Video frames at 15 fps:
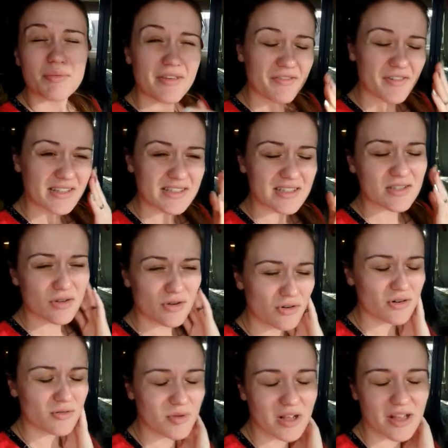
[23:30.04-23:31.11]
my face is
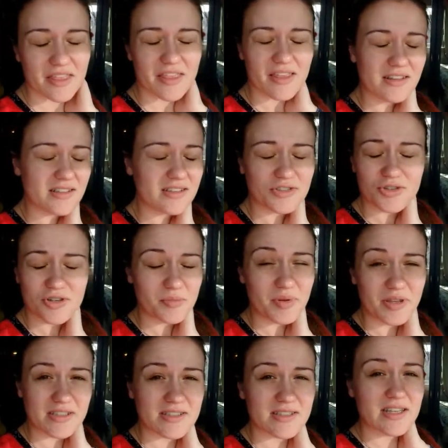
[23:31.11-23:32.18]
horrible. I think the trip
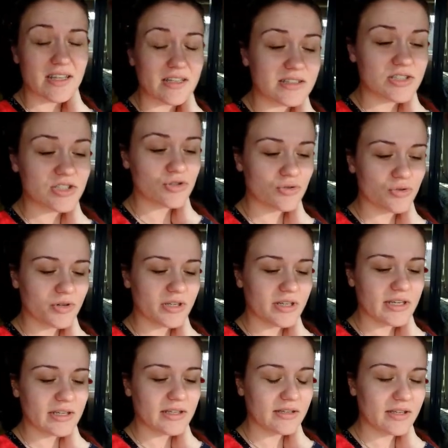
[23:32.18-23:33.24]
yesterday destroyed
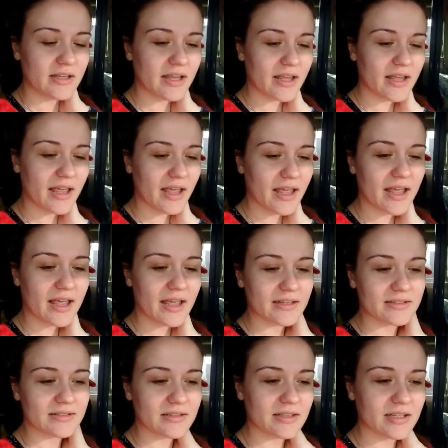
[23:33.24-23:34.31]
it.
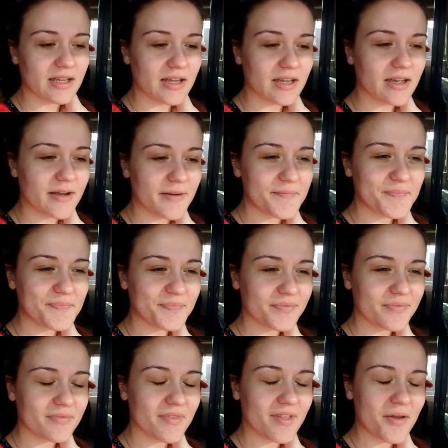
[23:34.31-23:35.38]
And
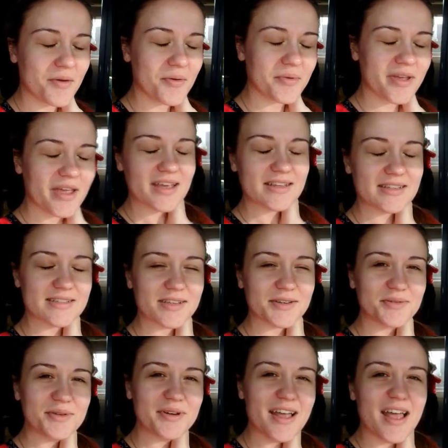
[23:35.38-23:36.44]
okay,
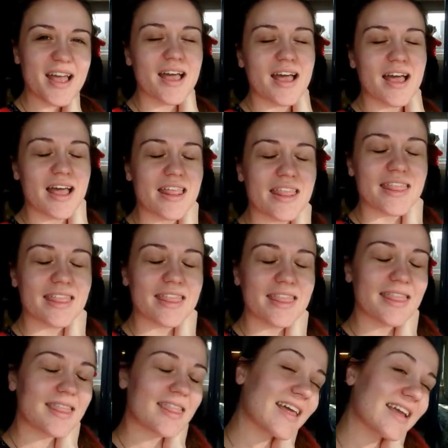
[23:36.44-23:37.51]
so
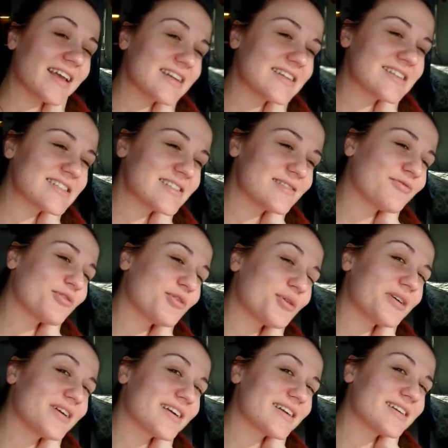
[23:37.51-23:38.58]
thanks
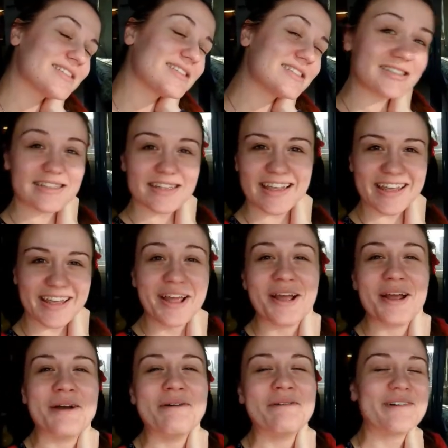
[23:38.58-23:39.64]
for sticking
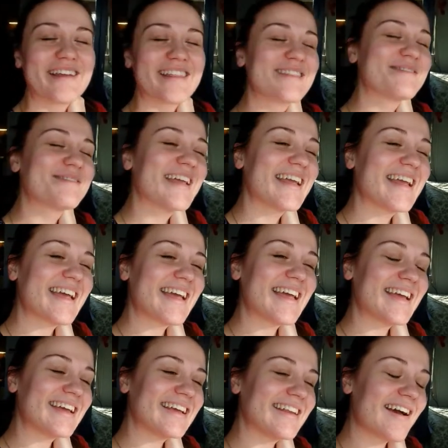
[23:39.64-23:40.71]
with me,
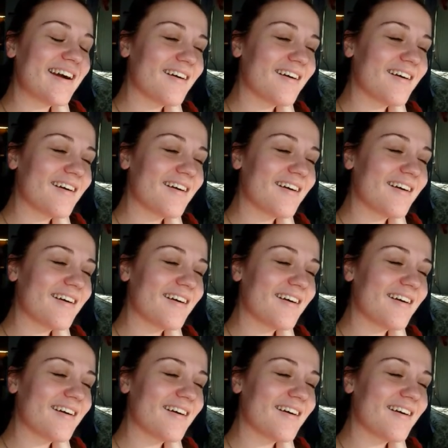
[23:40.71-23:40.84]
and